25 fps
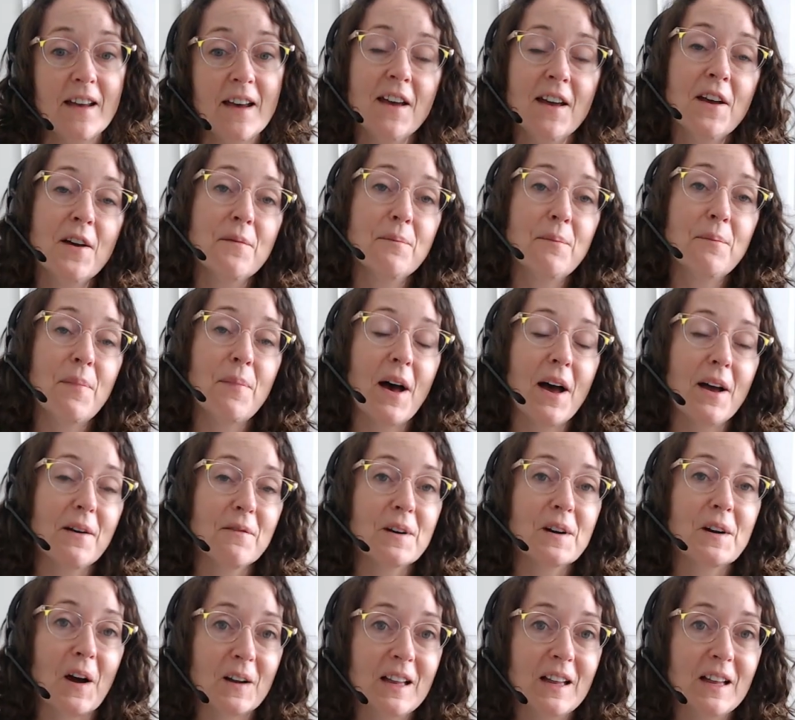But
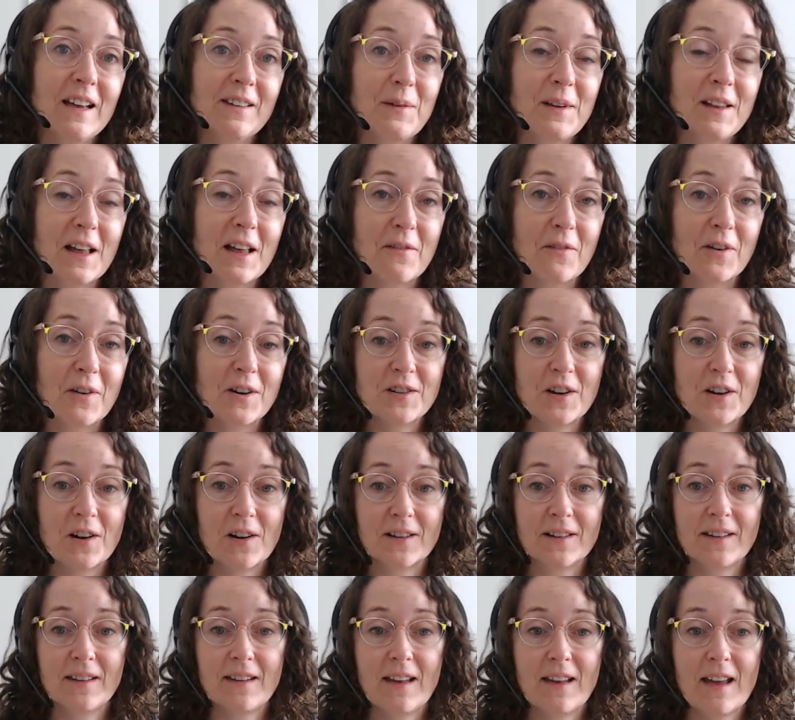regardless, we love our
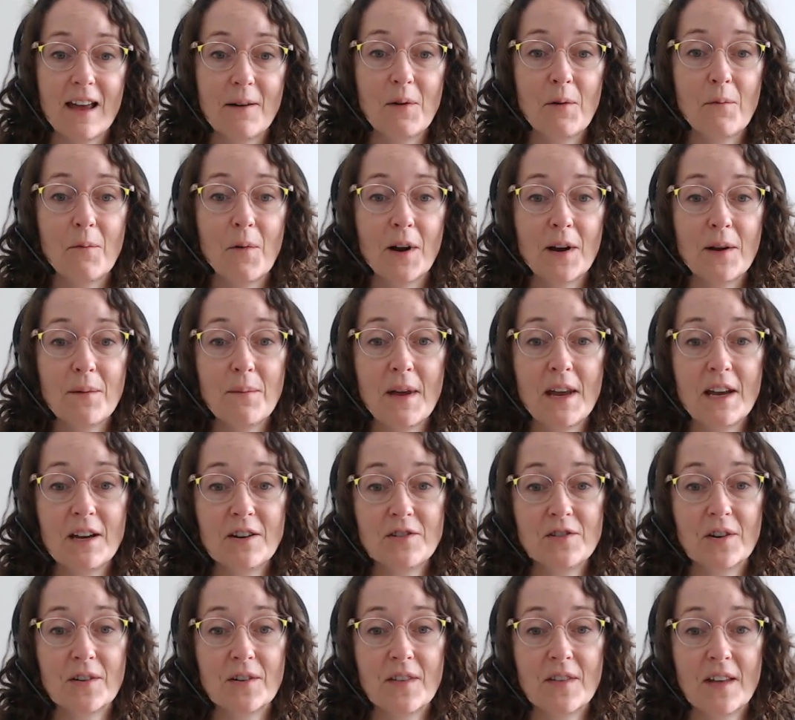dogs, and we want to make
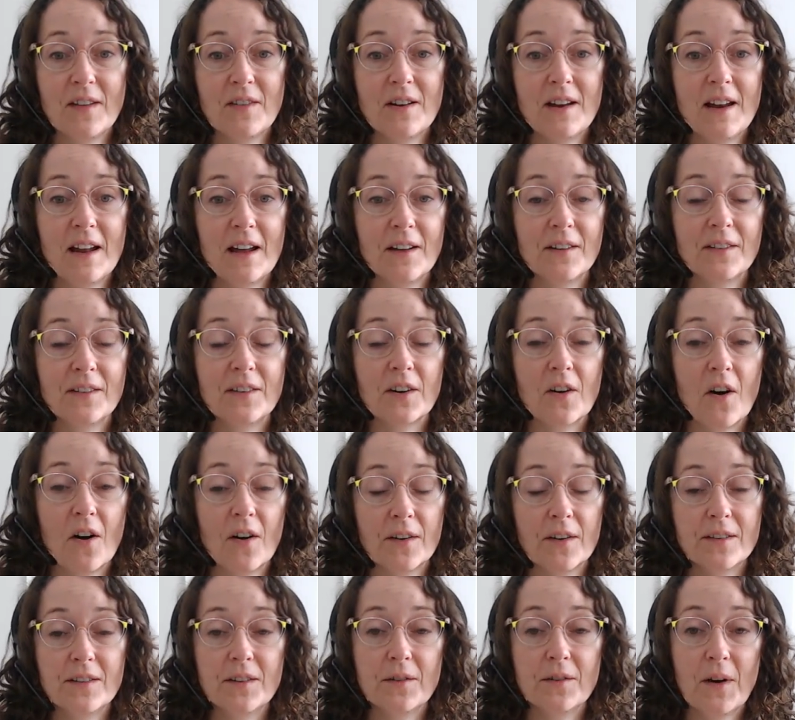sure that the nails are
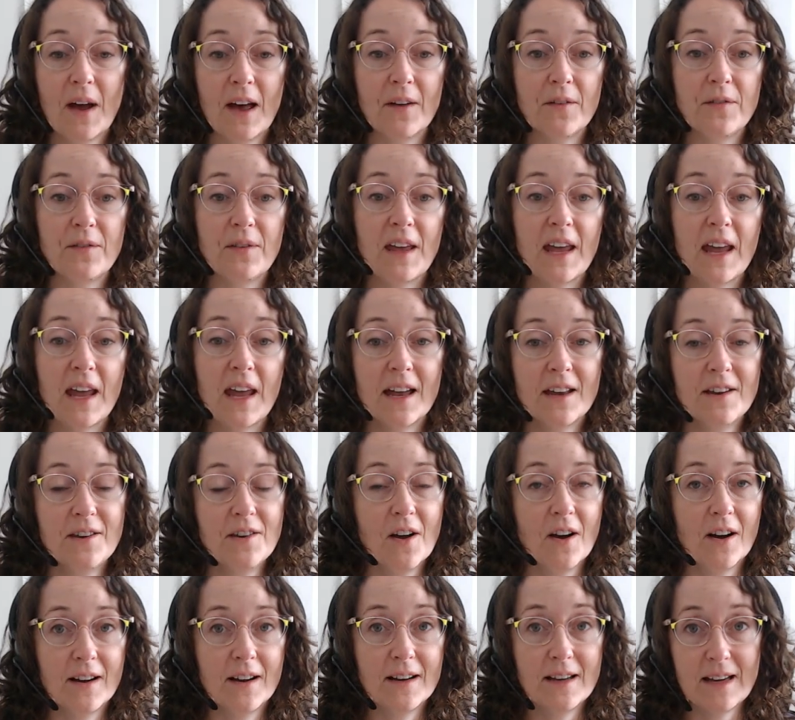also healthy and
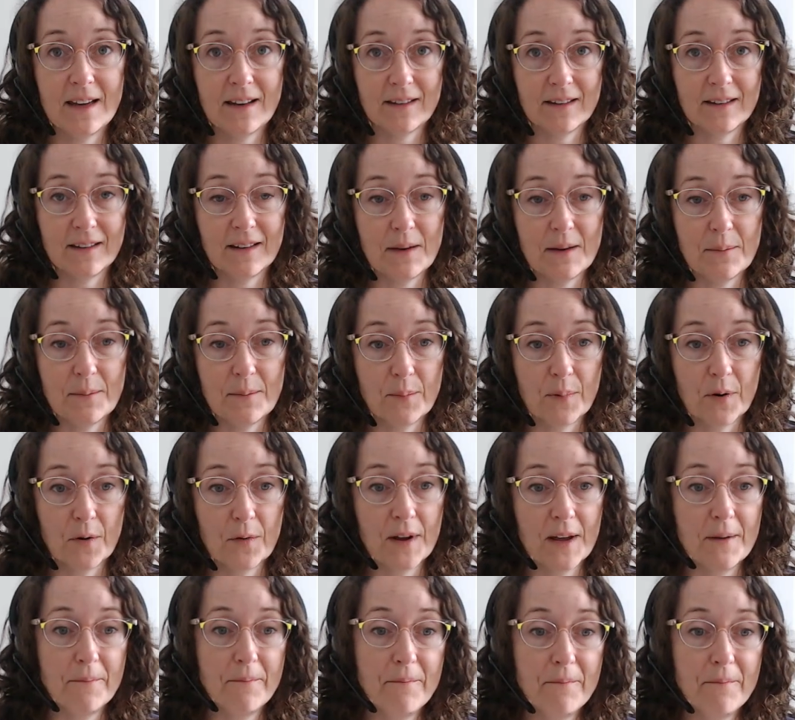not easily broken.